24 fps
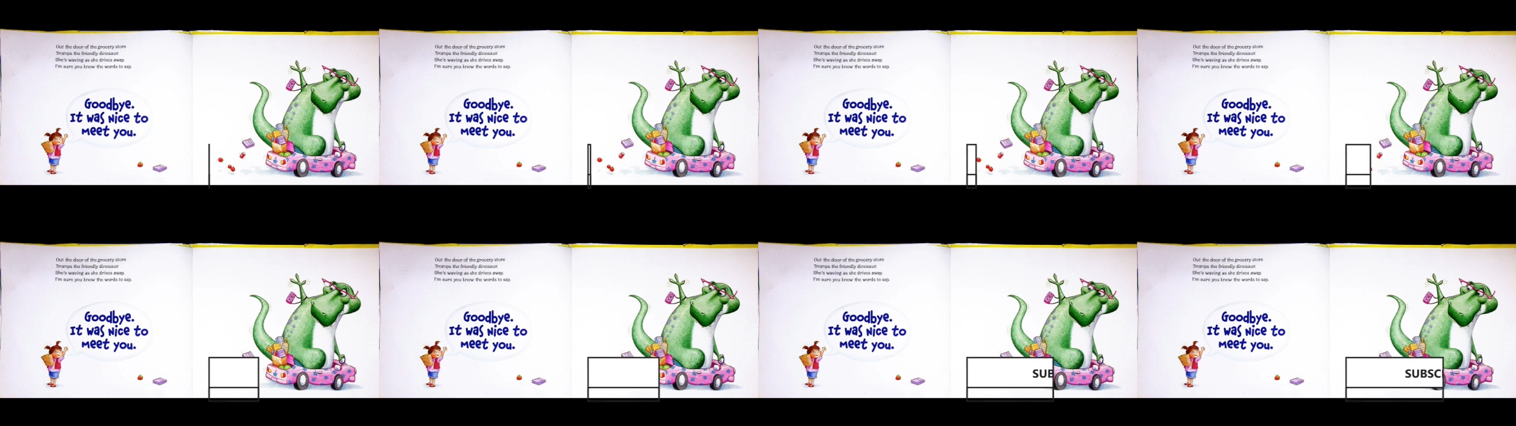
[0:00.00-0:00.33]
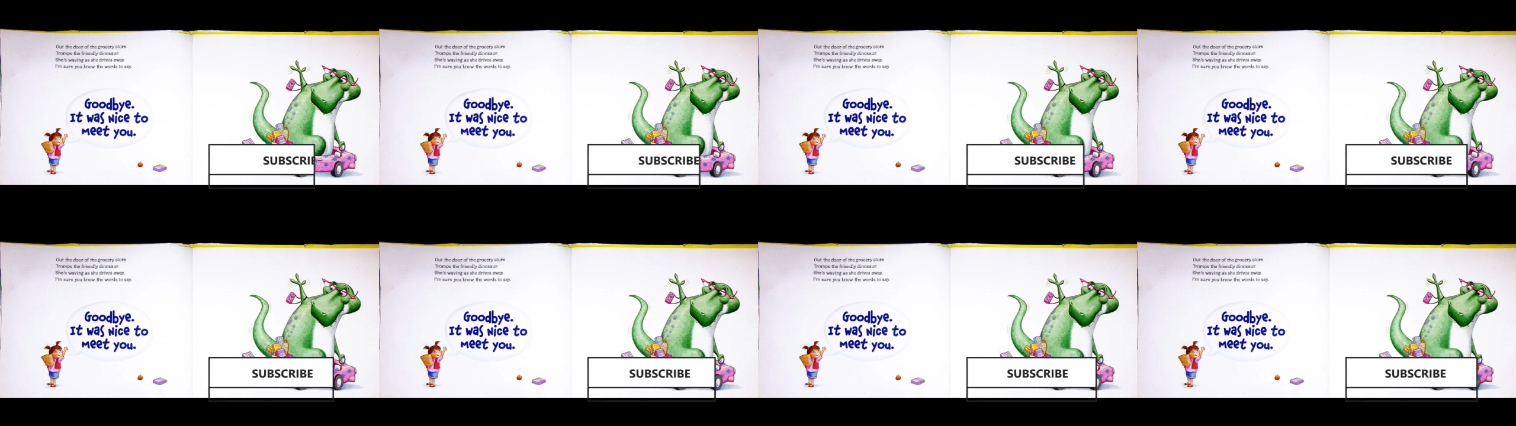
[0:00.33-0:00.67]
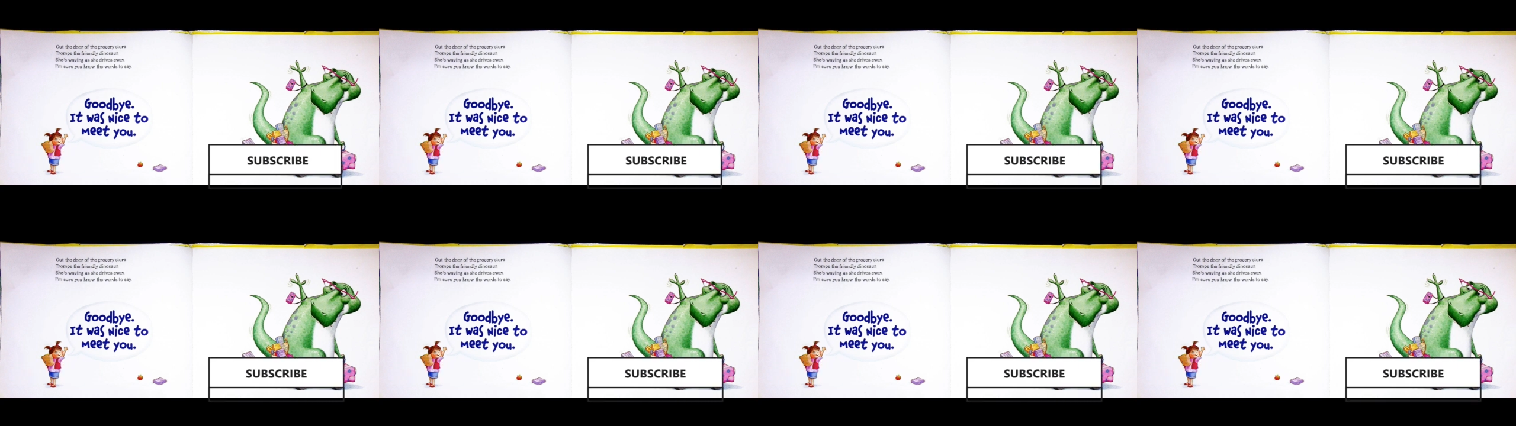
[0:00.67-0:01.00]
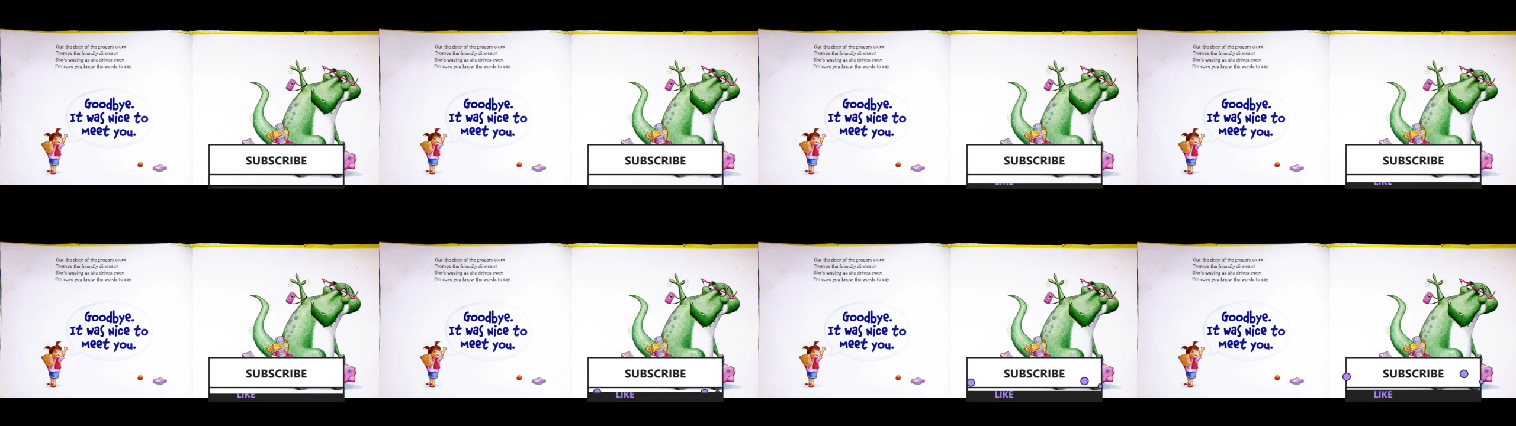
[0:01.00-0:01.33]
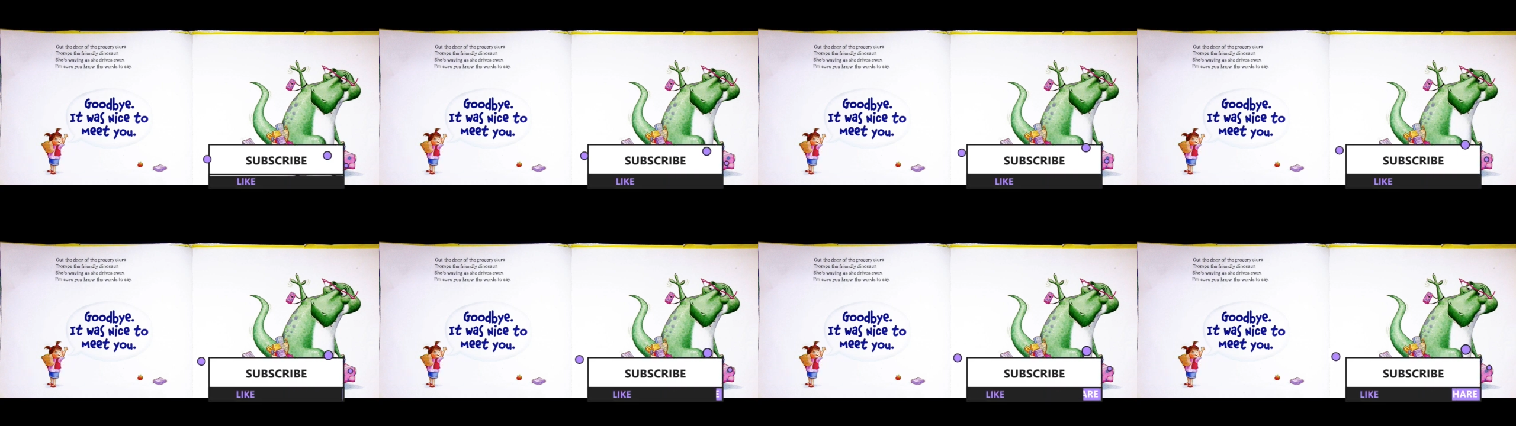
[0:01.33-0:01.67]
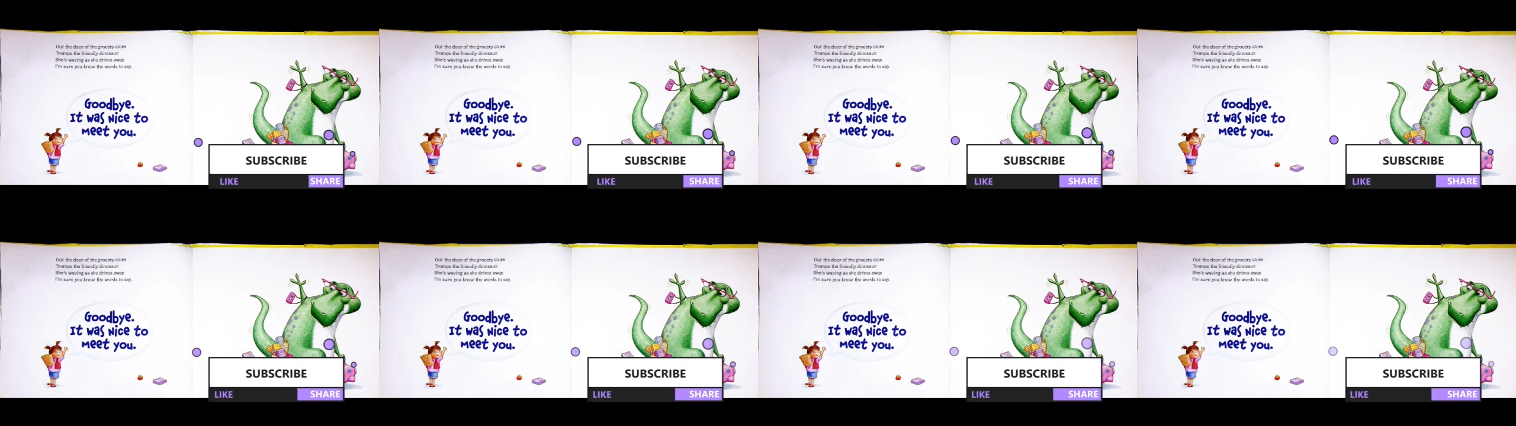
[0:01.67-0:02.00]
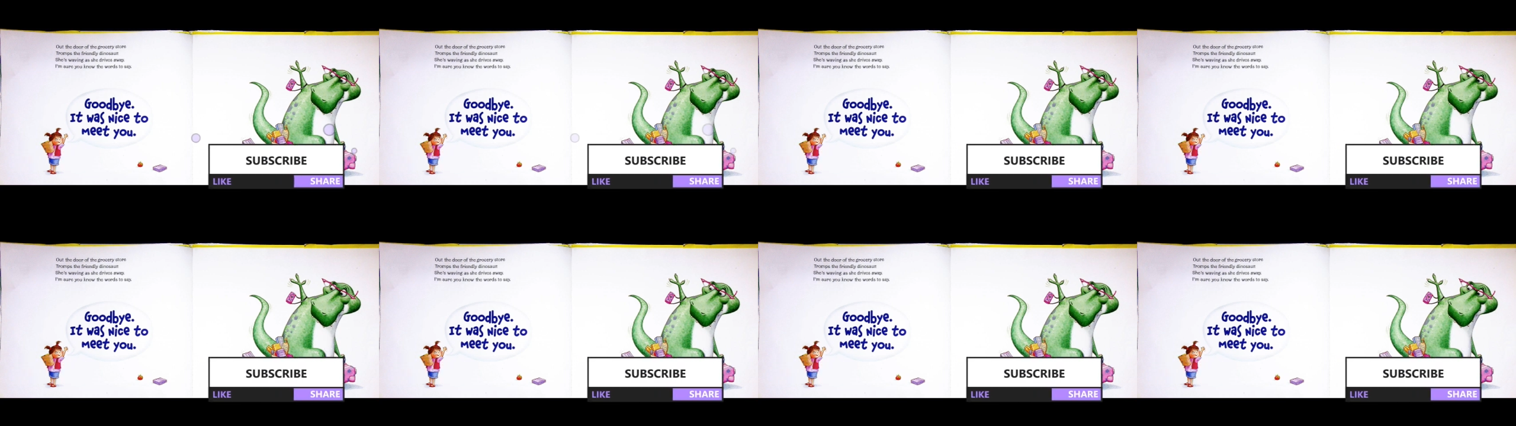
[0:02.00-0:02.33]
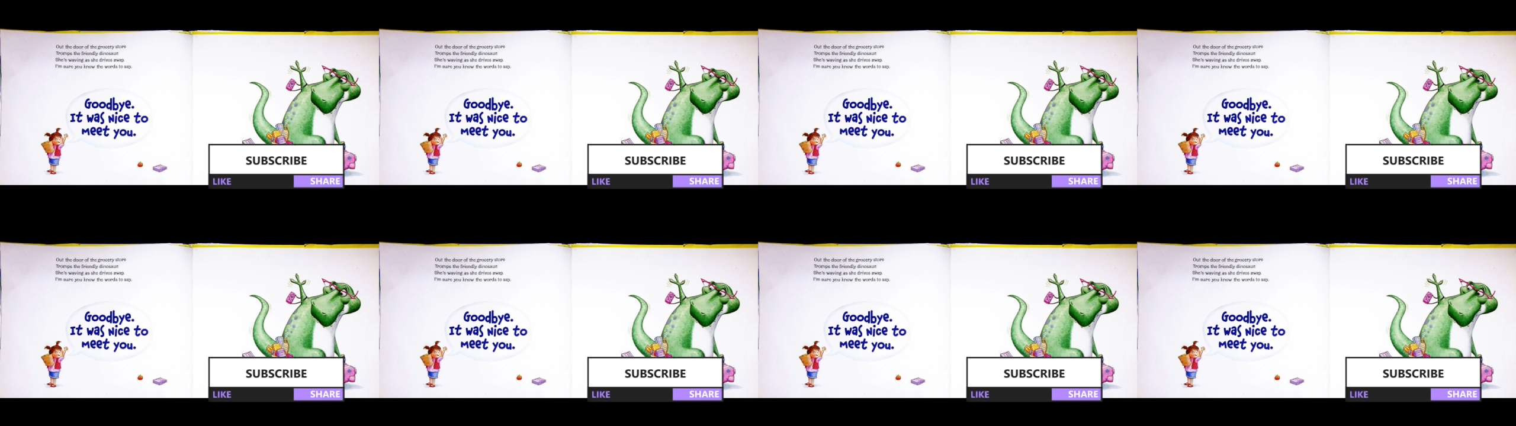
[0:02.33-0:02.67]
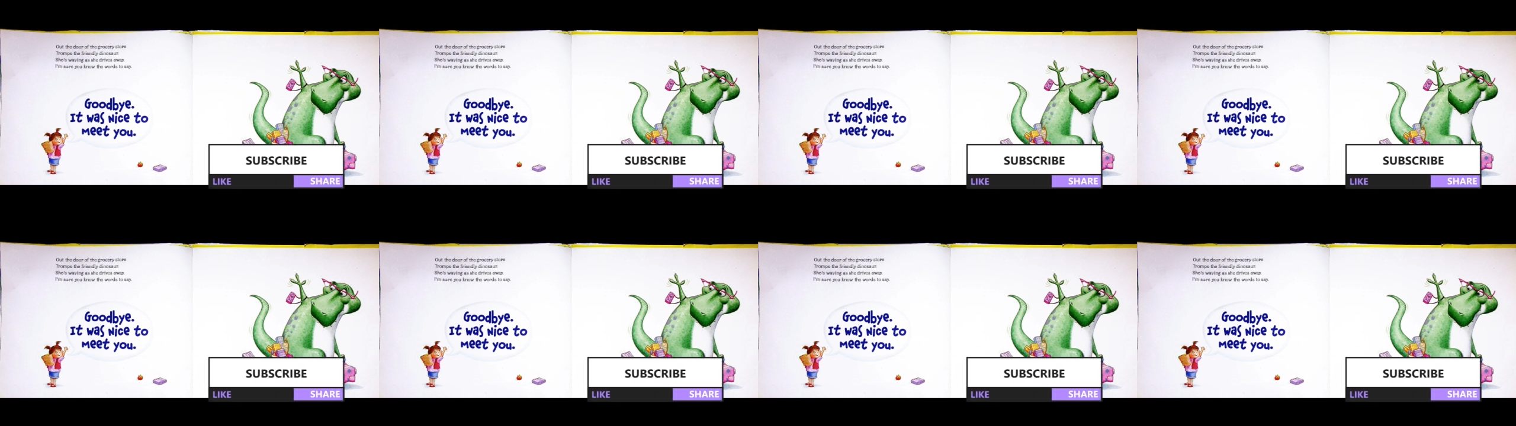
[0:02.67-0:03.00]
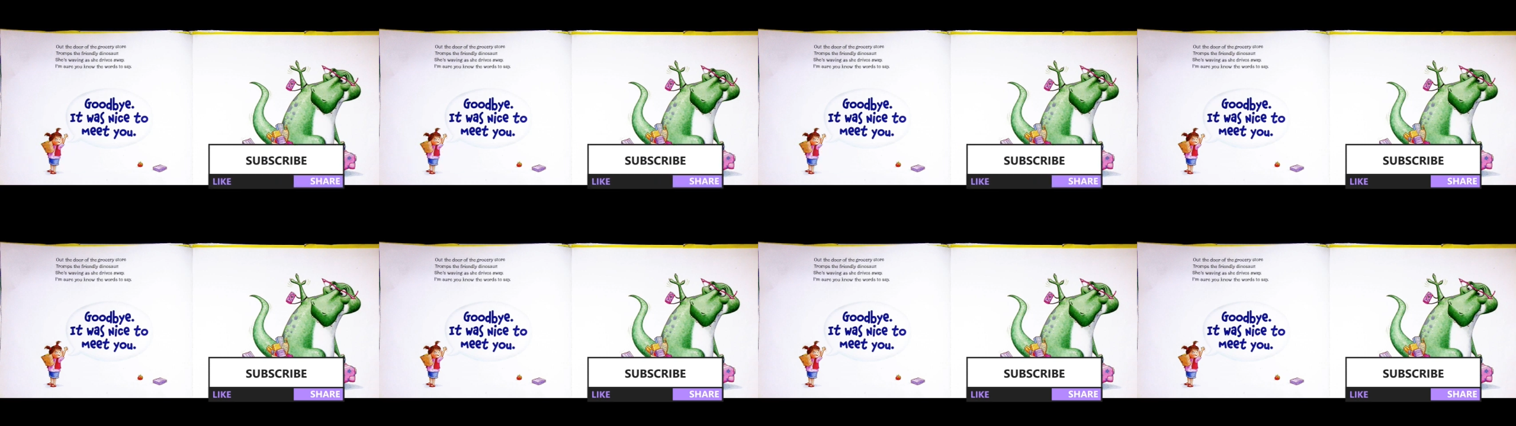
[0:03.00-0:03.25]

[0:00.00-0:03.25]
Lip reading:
No face is visible, so there are no lips to read.